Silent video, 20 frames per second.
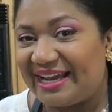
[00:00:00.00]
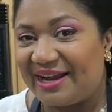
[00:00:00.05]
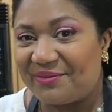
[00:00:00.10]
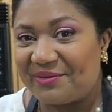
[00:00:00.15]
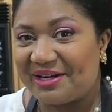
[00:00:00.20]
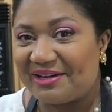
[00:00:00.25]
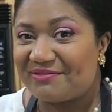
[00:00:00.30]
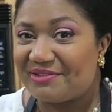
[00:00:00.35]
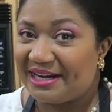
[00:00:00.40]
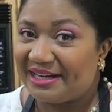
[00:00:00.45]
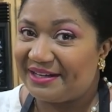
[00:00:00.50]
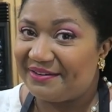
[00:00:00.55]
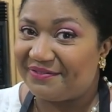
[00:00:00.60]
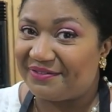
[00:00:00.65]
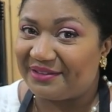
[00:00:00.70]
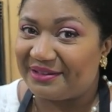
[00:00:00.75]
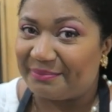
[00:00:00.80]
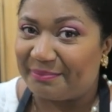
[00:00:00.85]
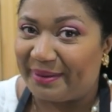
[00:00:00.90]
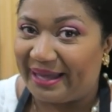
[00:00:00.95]
Now we're ready
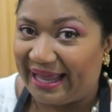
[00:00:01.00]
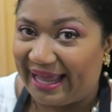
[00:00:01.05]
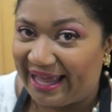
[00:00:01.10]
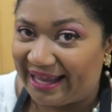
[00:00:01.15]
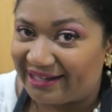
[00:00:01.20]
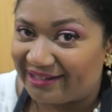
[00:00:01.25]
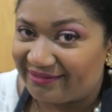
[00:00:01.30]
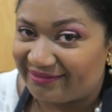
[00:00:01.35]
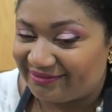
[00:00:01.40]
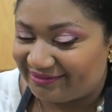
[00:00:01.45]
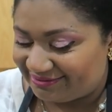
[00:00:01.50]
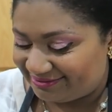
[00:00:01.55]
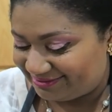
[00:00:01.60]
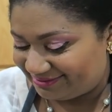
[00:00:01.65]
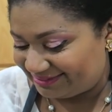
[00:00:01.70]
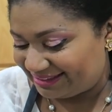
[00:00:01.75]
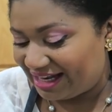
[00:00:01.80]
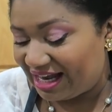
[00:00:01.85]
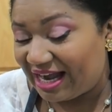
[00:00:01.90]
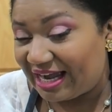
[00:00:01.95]
for the pan.
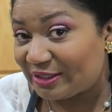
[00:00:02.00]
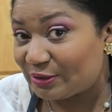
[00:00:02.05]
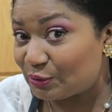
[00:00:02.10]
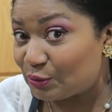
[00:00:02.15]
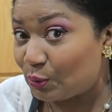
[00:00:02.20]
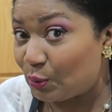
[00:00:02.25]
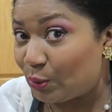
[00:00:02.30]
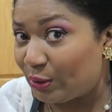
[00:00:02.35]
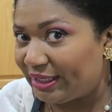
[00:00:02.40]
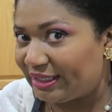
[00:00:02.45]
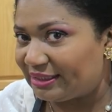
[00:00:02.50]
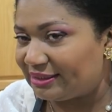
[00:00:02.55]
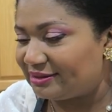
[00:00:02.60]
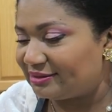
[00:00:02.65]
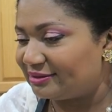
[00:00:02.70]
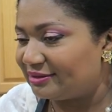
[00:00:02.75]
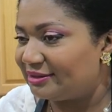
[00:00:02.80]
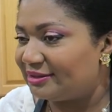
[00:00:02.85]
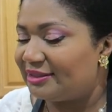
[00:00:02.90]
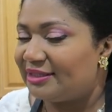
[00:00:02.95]
Hot oil.
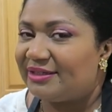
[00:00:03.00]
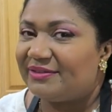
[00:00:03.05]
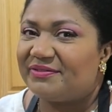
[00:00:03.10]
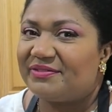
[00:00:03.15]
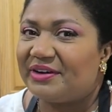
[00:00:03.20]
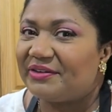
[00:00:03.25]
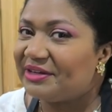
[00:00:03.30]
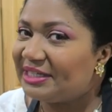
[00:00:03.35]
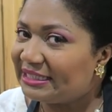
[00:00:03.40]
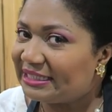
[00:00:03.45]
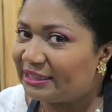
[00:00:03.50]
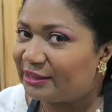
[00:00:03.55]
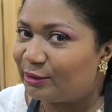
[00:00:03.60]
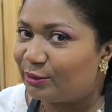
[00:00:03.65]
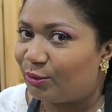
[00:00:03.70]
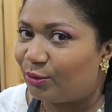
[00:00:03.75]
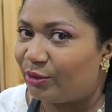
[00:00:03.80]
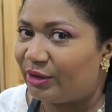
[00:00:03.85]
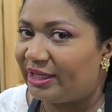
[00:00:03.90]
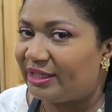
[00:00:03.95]
Very
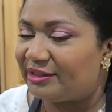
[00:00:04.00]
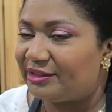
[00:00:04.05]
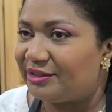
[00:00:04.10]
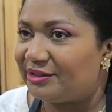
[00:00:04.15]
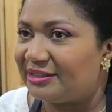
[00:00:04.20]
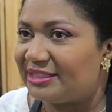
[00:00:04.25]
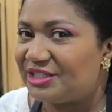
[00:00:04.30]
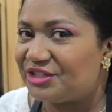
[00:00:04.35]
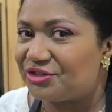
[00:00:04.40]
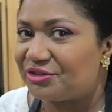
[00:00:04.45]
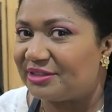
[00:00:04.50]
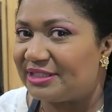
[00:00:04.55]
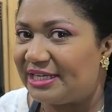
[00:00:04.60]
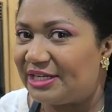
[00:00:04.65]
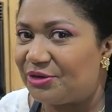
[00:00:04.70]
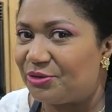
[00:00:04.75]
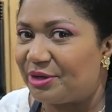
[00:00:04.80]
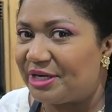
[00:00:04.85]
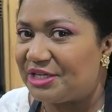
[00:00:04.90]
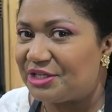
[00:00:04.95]
little oil. You're
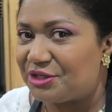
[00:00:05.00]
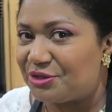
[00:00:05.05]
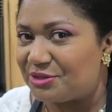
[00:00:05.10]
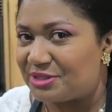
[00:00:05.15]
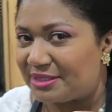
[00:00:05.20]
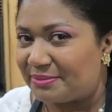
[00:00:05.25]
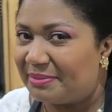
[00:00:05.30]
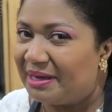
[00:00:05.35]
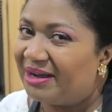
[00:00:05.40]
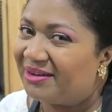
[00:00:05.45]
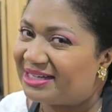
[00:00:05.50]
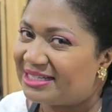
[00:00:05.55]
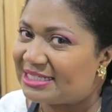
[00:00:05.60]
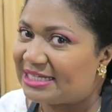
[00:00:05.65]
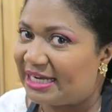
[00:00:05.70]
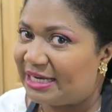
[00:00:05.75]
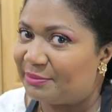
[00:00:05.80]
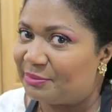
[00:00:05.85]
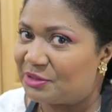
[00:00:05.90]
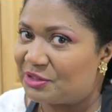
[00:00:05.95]
literally going to use about a
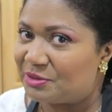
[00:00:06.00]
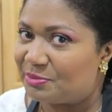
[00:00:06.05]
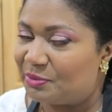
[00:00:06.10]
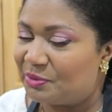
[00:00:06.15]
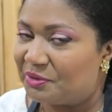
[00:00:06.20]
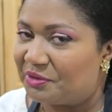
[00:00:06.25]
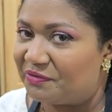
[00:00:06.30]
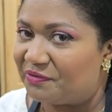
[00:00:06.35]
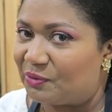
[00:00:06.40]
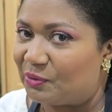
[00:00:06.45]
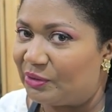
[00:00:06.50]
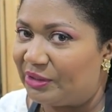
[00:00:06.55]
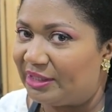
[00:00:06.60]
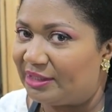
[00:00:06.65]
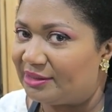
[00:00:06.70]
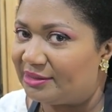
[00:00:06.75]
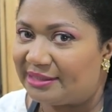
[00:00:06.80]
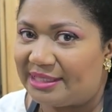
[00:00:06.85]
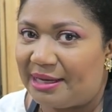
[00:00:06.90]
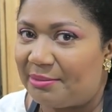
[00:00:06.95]
tablespoon of
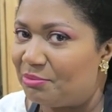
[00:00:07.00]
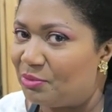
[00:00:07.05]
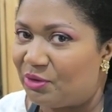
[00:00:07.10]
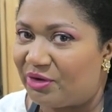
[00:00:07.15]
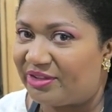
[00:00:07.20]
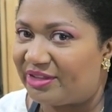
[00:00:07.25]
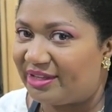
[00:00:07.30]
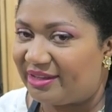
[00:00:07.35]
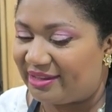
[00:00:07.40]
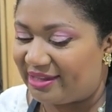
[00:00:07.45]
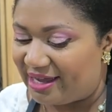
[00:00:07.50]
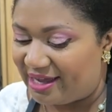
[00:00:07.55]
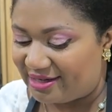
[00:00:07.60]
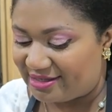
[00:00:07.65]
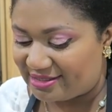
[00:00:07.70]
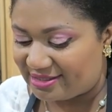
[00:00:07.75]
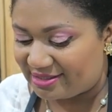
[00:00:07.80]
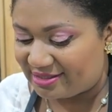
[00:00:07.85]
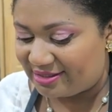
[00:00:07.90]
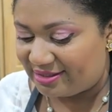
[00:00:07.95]
oil, not more than
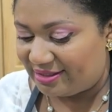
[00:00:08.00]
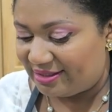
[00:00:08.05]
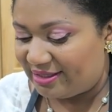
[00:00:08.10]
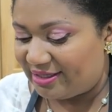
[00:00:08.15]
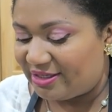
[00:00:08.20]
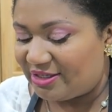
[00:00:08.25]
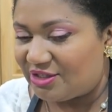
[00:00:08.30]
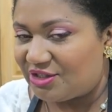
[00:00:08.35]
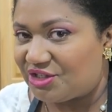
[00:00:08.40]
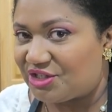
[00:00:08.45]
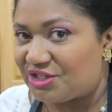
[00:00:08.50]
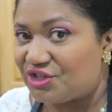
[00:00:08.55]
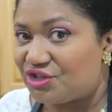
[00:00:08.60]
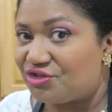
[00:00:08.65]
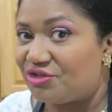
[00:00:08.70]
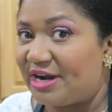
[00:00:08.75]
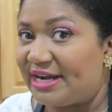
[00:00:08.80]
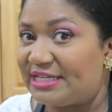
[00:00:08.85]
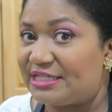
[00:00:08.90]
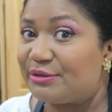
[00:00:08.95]
that. You're just
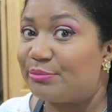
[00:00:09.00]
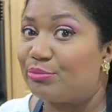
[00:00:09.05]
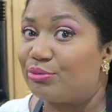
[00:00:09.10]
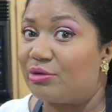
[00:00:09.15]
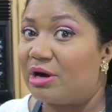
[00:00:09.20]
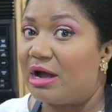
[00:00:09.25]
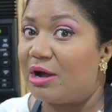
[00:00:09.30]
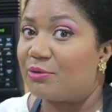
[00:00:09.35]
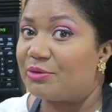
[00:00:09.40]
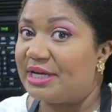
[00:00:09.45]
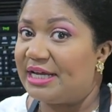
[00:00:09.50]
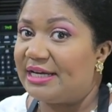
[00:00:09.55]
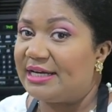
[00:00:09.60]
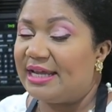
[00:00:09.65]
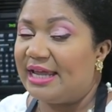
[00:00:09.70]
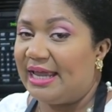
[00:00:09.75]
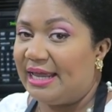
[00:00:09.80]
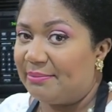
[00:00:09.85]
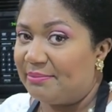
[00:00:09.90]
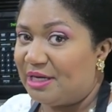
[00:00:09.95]
trying to brown
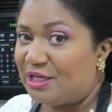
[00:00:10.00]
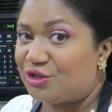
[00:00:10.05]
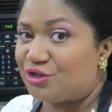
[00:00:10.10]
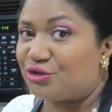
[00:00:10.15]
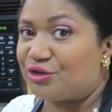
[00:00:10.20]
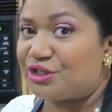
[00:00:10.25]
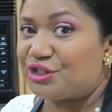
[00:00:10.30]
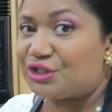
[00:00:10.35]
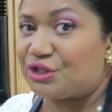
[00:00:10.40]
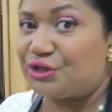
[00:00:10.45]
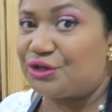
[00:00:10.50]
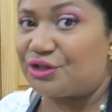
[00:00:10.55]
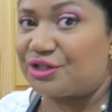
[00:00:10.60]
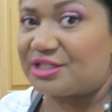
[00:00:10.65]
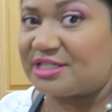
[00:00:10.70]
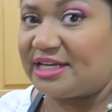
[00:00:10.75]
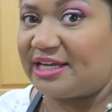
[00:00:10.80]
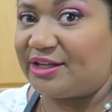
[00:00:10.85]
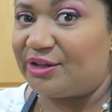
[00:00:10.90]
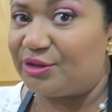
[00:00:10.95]
it and make sure it's
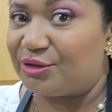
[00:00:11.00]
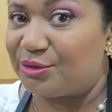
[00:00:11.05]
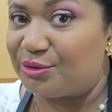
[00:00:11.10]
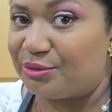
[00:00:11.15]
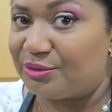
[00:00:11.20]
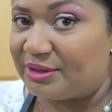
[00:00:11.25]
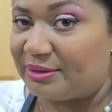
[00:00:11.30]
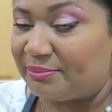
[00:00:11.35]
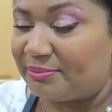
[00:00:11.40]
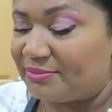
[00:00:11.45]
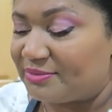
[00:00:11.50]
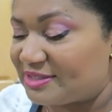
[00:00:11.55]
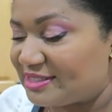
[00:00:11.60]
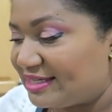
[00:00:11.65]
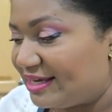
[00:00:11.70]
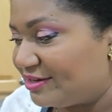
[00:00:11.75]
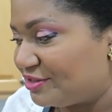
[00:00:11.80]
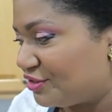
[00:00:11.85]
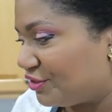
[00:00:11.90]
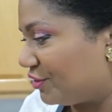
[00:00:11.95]
cooked in through the
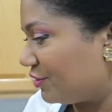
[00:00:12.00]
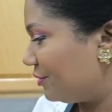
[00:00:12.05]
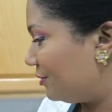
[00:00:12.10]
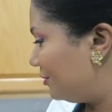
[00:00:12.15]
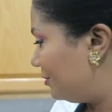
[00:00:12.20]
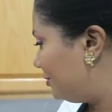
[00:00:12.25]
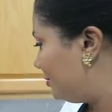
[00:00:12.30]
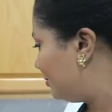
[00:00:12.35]
center.